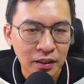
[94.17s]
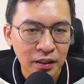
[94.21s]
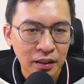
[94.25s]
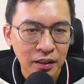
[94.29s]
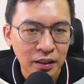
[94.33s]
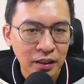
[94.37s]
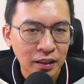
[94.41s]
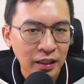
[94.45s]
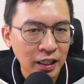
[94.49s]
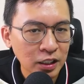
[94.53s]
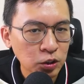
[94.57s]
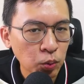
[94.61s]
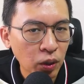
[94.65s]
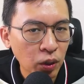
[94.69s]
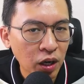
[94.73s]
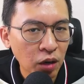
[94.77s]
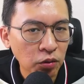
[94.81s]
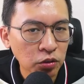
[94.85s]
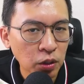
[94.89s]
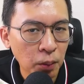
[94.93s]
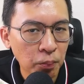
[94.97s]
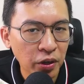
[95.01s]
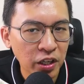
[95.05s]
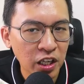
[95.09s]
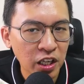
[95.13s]
Let's work out the
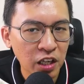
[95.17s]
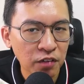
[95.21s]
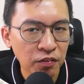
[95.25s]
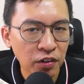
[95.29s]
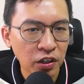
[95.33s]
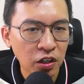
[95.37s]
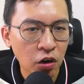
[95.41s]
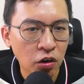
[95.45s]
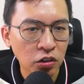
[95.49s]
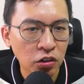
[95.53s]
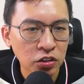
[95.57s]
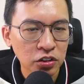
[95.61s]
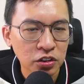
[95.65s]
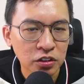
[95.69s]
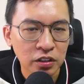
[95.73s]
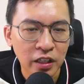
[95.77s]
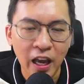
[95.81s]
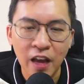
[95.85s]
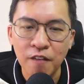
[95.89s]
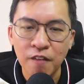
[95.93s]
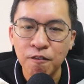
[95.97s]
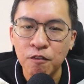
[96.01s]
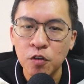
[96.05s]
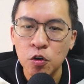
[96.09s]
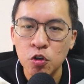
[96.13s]
break-even cost and
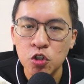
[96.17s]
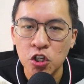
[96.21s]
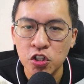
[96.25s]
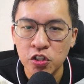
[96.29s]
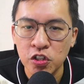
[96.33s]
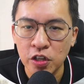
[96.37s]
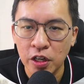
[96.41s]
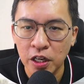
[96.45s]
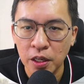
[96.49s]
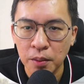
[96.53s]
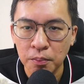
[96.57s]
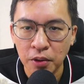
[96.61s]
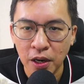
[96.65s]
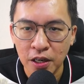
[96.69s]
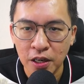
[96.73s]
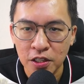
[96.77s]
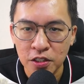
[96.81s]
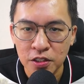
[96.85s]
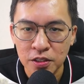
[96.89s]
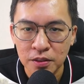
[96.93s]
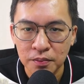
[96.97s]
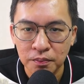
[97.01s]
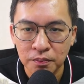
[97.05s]
future selling price.